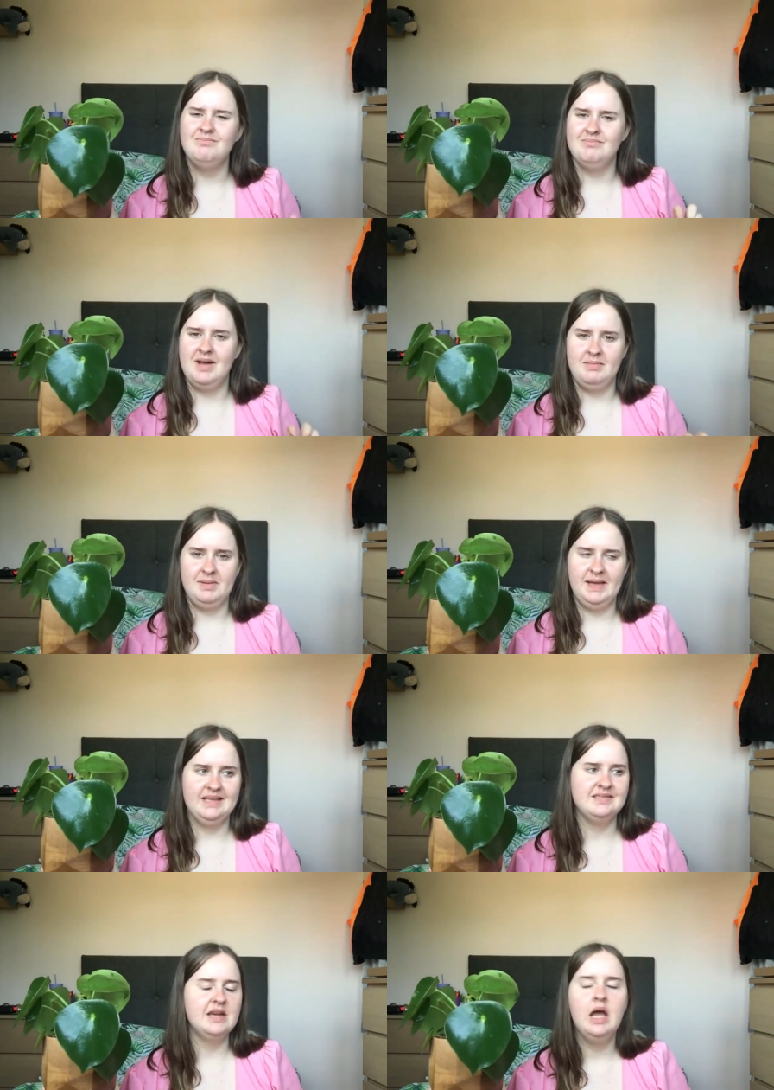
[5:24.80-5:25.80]
Might be
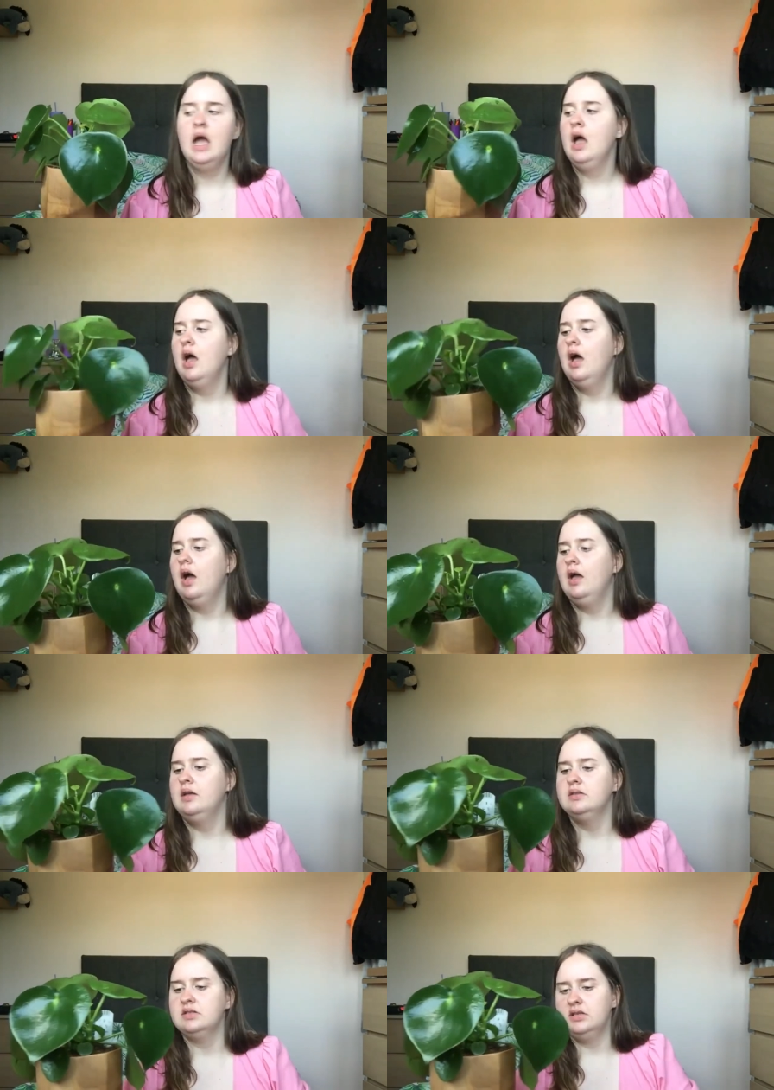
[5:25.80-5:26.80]
best
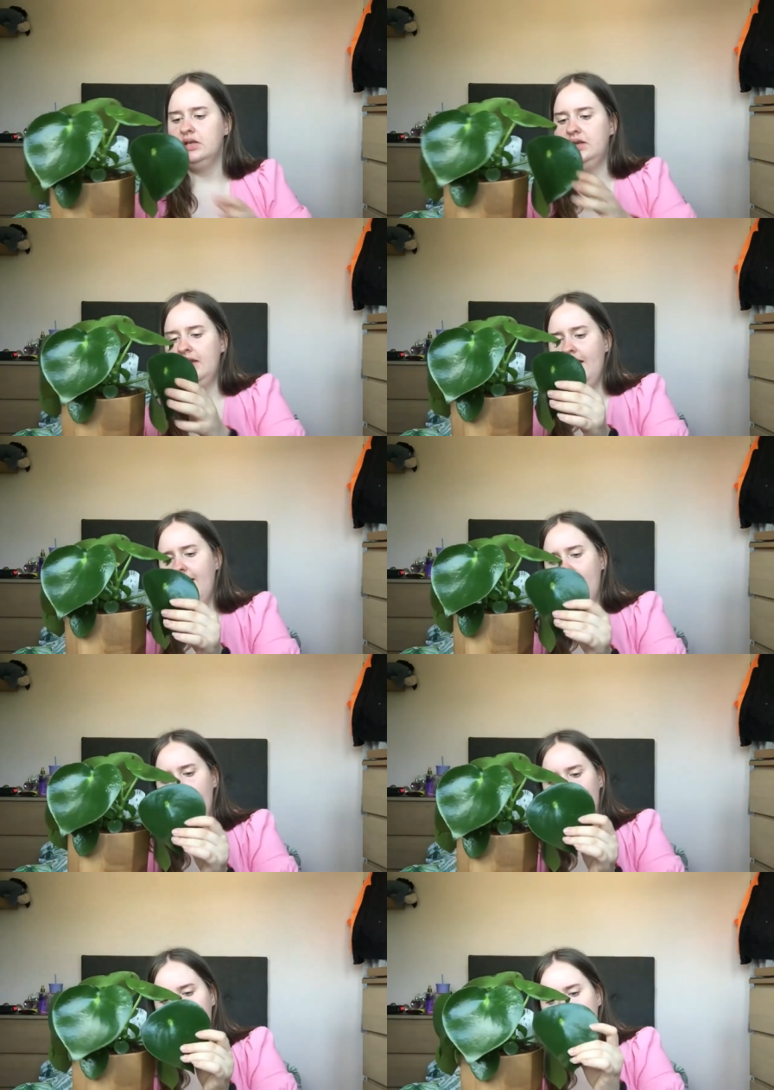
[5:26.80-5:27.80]
and yeah
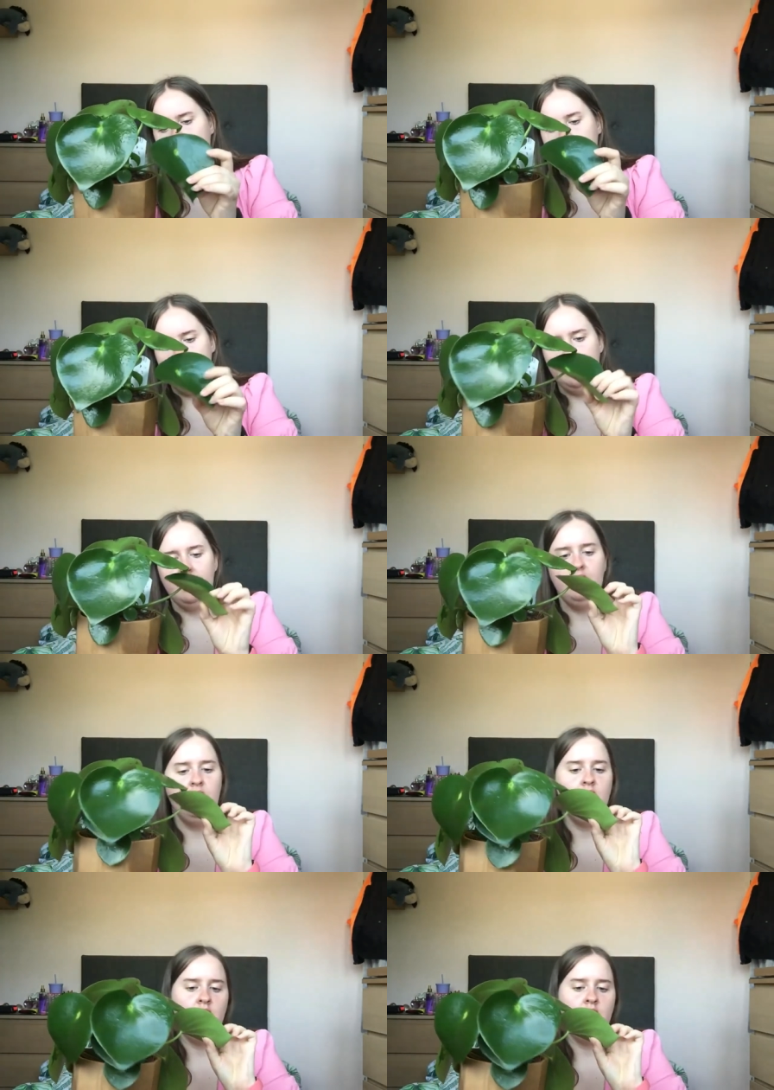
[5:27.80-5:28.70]
like